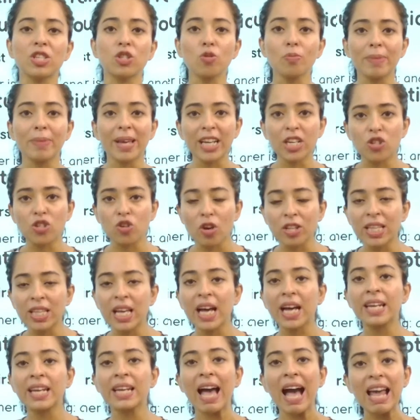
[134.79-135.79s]
So make sure
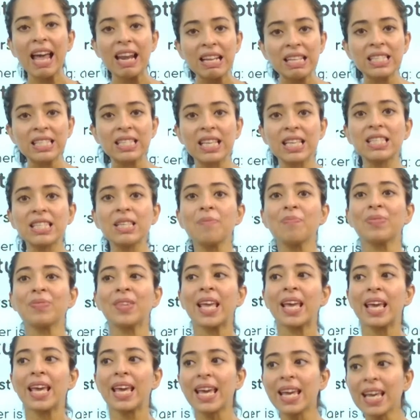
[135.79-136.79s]
the analysis
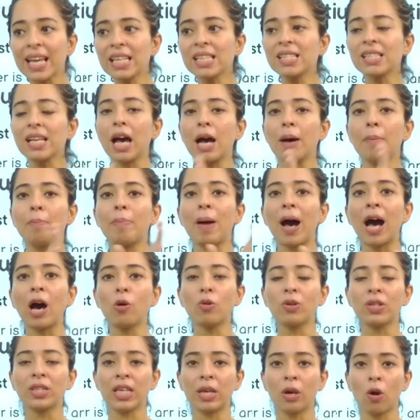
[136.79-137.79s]
is
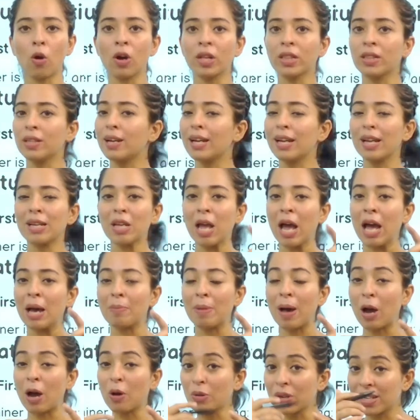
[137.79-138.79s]
about the author,
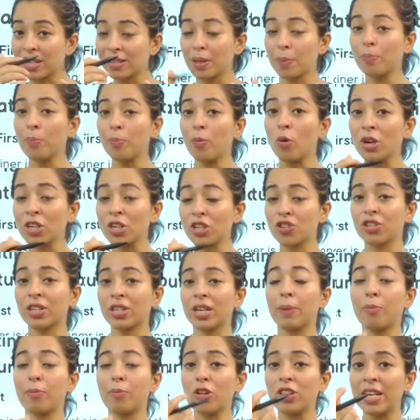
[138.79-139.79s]
about the poetry,
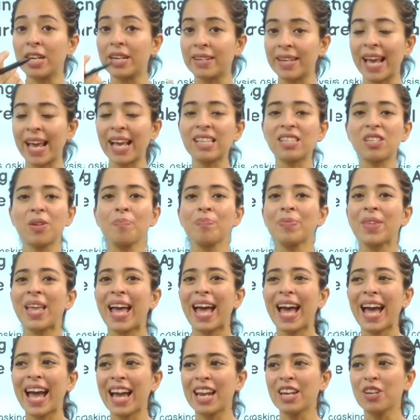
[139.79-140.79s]
about the text,
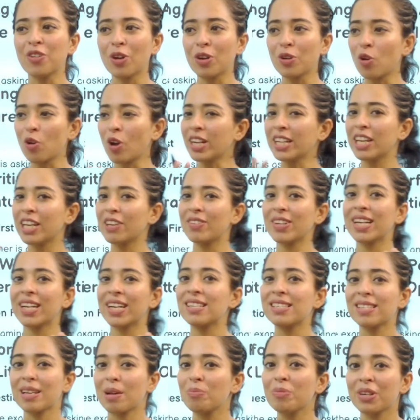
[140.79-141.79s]
and you're not giving a
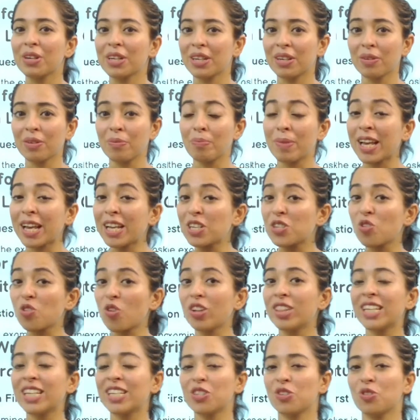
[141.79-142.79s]
summary. Make sure that,